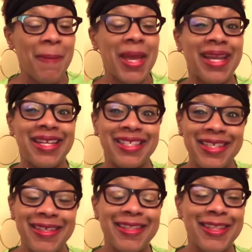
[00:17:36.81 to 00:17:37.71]
and it
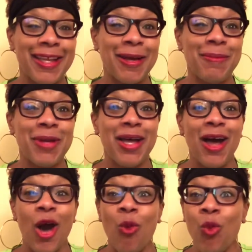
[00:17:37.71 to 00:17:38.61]
took them
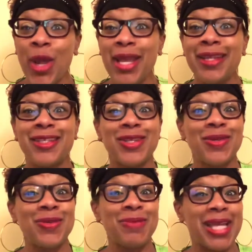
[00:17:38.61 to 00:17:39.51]
a week
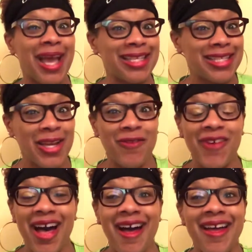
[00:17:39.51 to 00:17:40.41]
to be
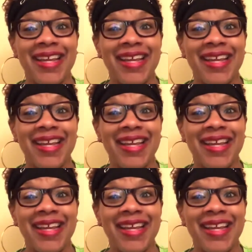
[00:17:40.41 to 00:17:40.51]
identified.